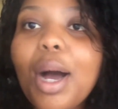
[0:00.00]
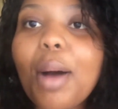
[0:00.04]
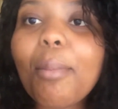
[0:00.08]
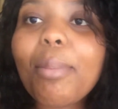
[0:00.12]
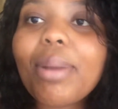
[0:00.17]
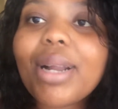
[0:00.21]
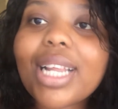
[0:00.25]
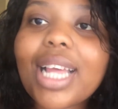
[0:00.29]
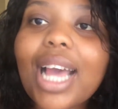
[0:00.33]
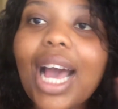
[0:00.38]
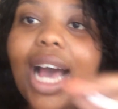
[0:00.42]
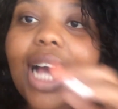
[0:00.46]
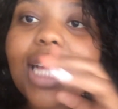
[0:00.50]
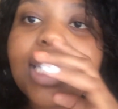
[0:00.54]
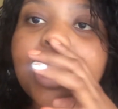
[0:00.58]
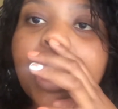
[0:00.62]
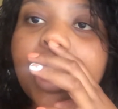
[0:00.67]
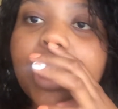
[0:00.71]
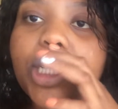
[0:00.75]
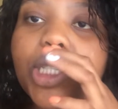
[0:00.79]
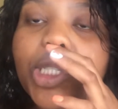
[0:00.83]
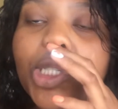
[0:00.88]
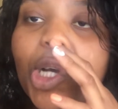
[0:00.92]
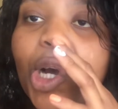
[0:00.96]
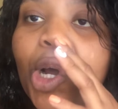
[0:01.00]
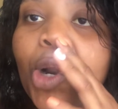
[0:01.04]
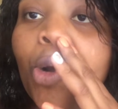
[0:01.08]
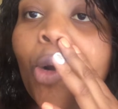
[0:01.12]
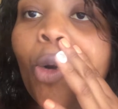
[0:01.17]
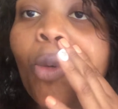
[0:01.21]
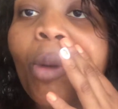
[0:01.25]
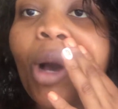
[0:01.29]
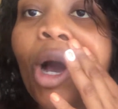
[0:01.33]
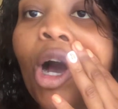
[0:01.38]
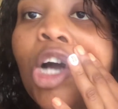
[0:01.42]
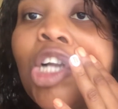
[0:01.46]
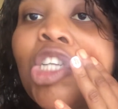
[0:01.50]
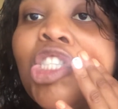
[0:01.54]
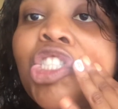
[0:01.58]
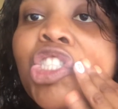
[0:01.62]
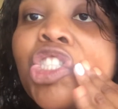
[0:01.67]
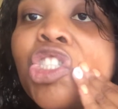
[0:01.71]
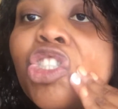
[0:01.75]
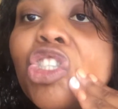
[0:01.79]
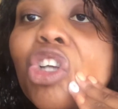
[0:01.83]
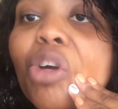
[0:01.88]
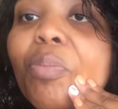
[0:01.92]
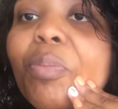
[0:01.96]
But guys, I just got home. My aunt
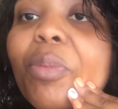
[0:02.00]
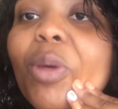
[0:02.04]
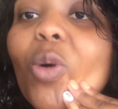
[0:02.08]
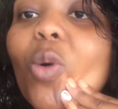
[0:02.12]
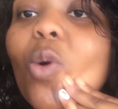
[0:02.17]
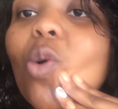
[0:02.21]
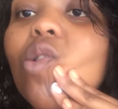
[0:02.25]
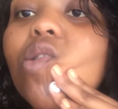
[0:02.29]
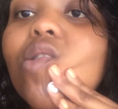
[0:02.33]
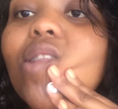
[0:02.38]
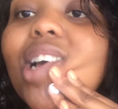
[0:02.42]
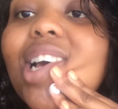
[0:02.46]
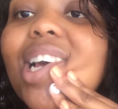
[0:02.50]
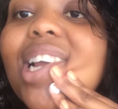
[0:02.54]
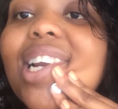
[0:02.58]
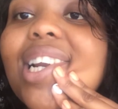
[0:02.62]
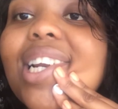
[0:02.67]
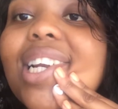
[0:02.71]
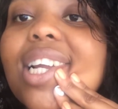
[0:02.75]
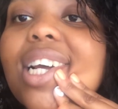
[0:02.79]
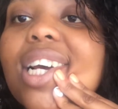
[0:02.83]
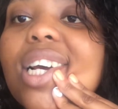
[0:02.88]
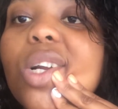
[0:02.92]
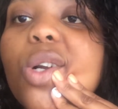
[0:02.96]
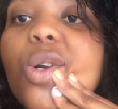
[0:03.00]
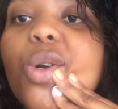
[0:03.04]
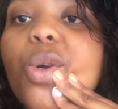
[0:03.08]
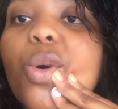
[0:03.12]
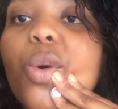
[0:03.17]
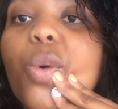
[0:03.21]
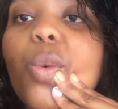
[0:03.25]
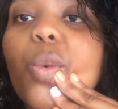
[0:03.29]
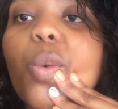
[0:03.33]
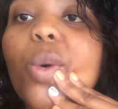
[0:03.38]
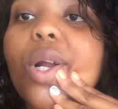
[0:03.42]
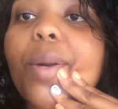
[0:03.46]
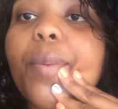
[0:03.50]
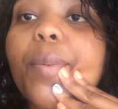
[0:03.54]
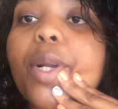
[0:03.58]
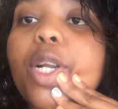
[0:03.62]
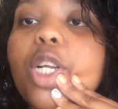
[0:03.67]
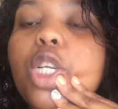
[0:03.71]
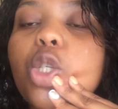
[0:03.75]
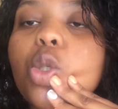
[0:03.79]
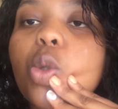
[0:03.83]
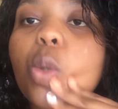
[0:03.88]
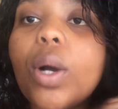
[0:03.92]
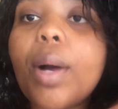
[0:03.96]
just dropped me off and I don't know what I'm going
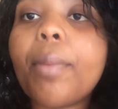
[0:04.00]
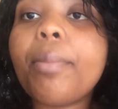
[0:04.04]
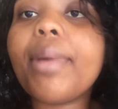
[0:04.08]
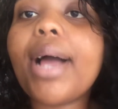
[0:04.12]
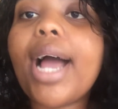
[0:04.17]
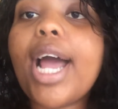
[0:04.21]
to do.